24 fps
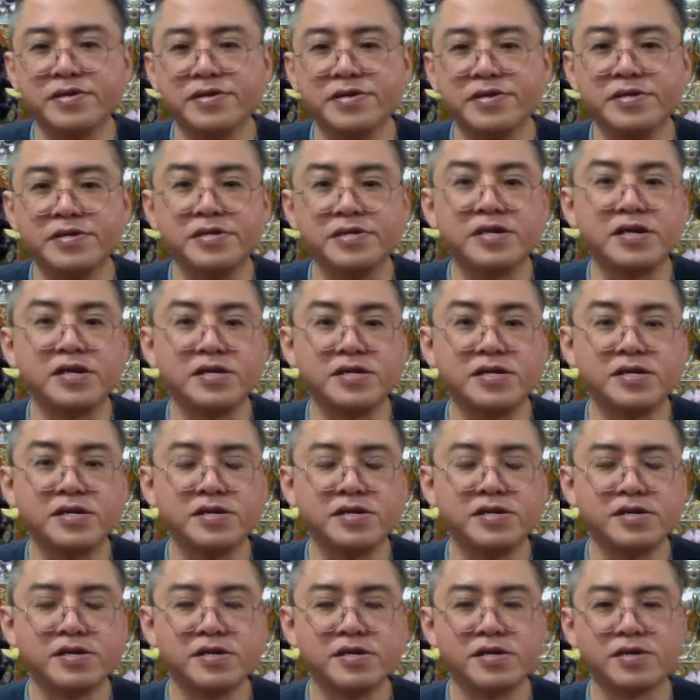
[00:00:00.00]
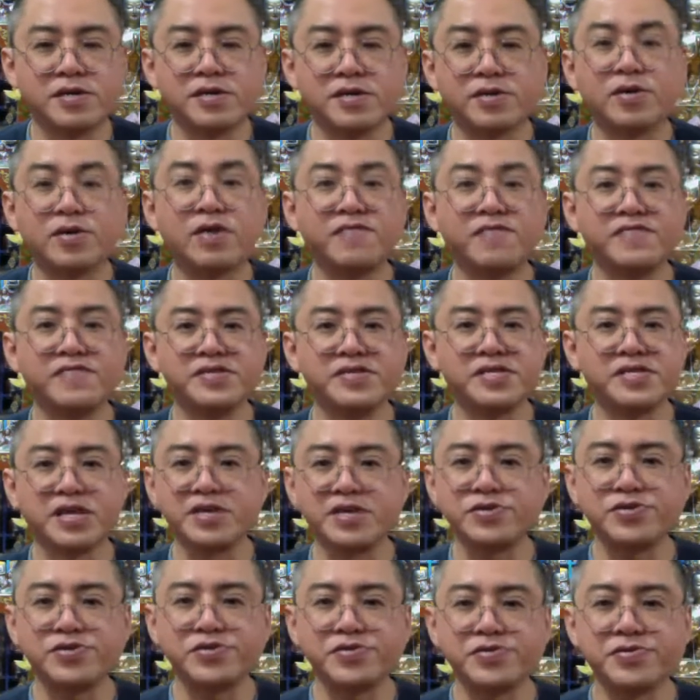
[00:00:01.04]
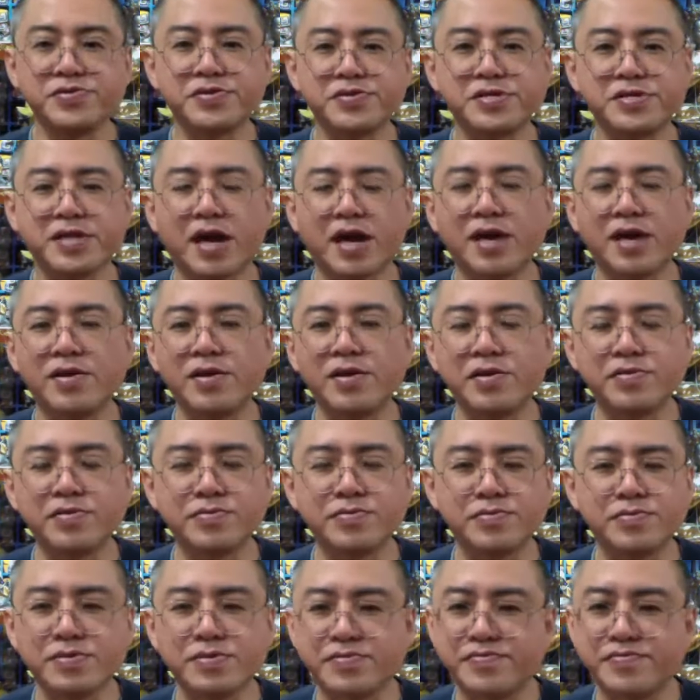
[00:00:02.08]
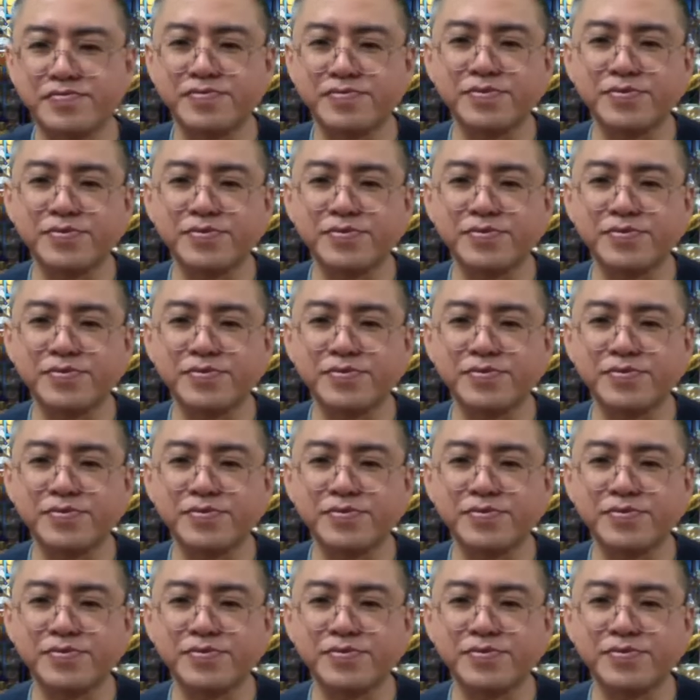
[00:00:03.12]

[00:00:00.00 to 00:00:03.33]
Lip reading: internal conversation or dialogue with